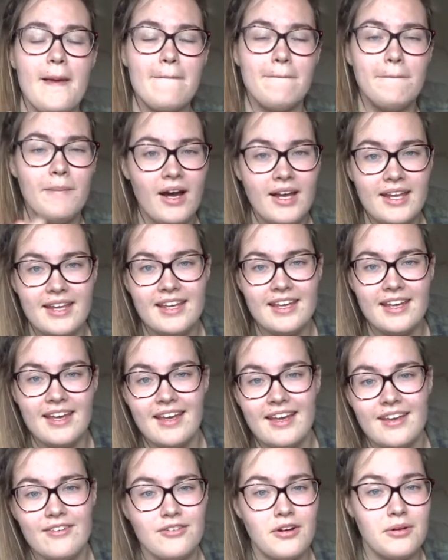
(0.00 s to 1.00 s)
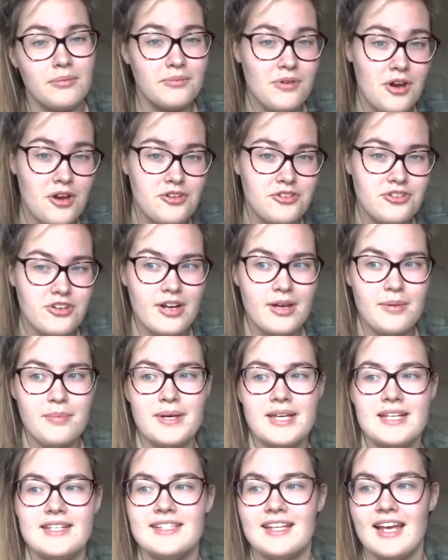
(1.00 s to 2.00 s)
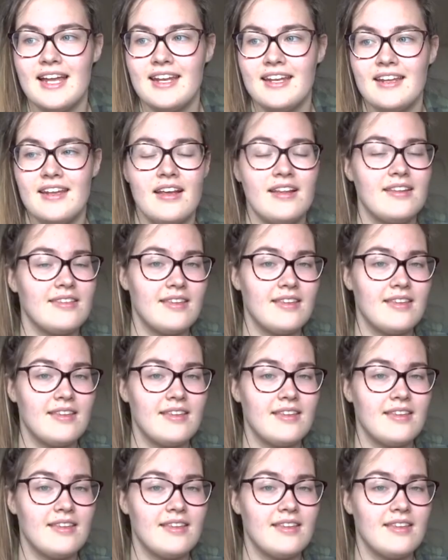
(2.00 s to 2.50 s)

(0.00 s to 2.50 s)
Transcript: Mikey from Road Trip, he said,